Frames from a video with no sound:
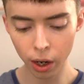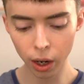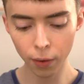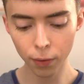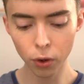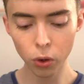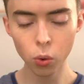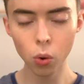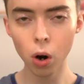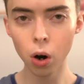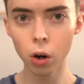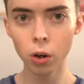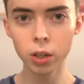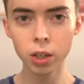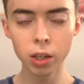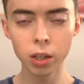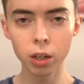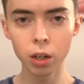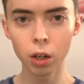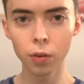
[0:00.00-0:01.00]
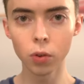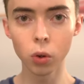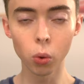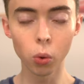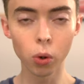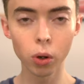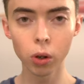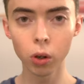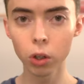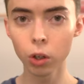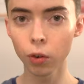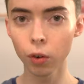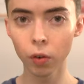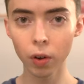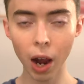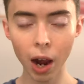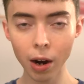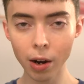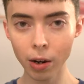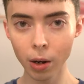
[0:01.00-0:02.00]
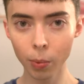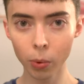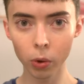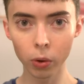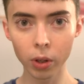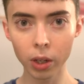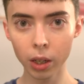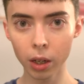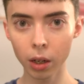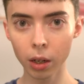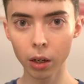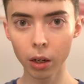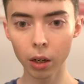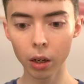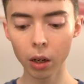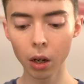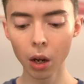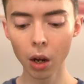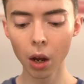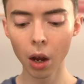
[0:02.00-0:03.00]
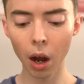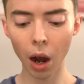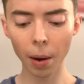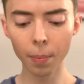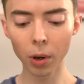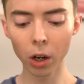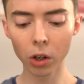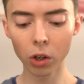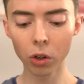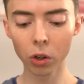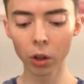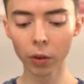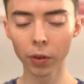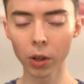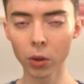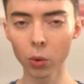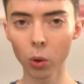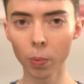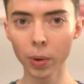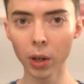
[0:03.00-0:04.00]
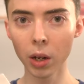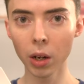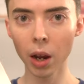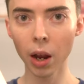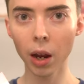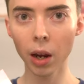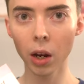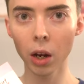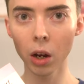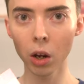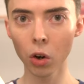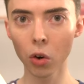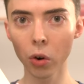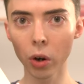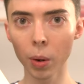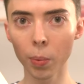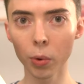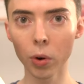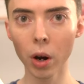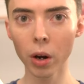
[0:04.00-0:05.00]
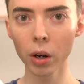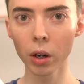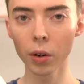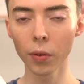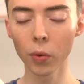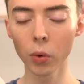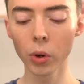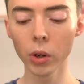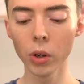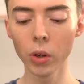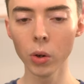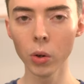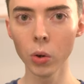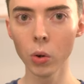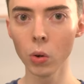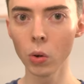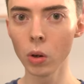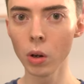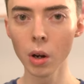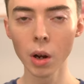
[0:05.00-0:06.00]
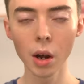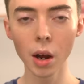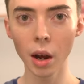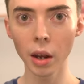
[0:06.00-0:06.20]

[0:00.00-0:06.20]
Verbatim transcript: if you are sensitive to oils or you have acne prone skin, I'm not sure if this will be a great product for you.